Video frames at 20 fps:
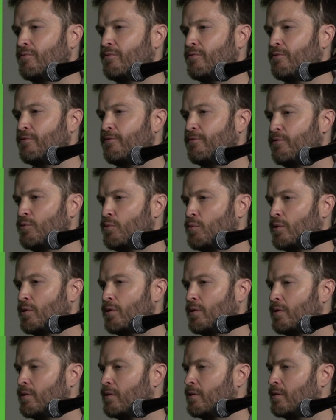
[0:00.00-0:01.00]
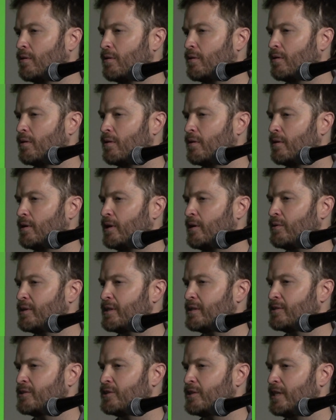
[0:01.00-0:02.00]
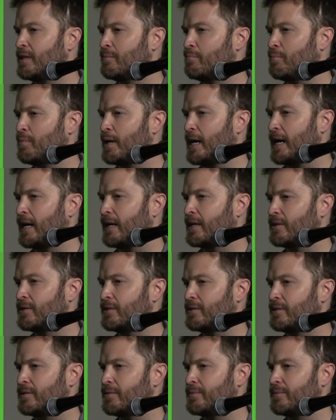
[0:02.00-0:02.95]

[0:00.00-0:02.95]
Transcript: for, you know, to impact